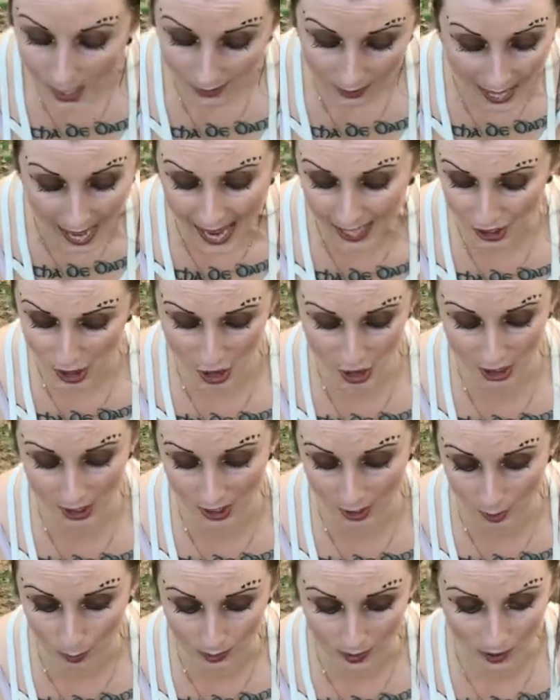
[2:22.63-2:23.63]
last
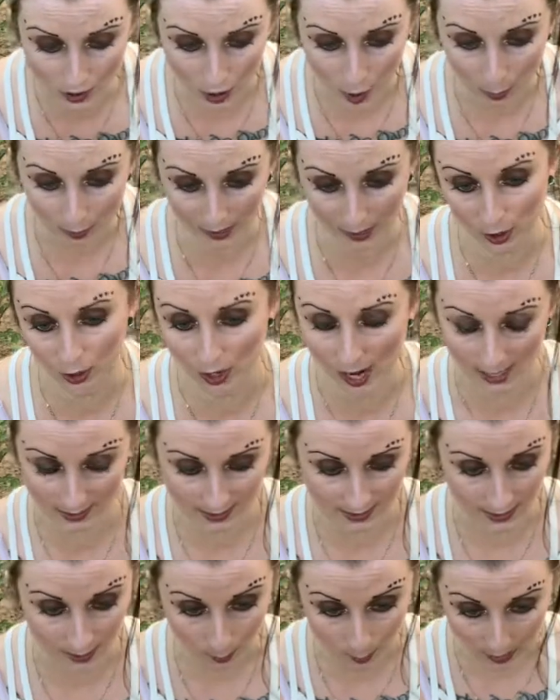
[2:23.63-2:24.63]
year it was so
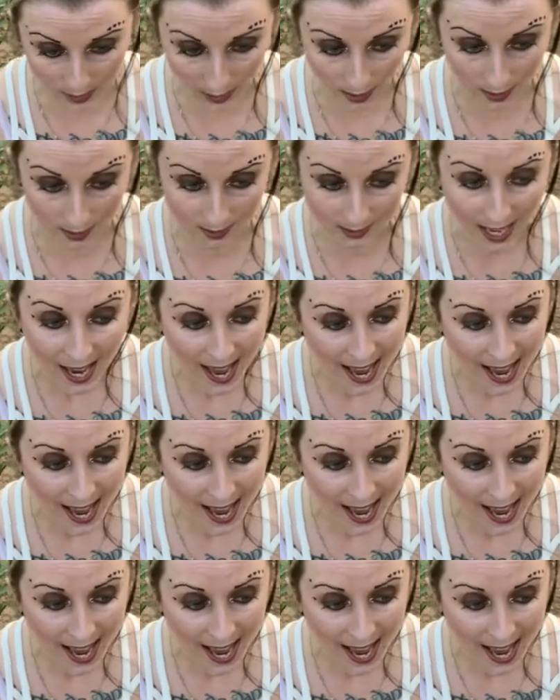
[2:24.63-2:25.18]
interesting because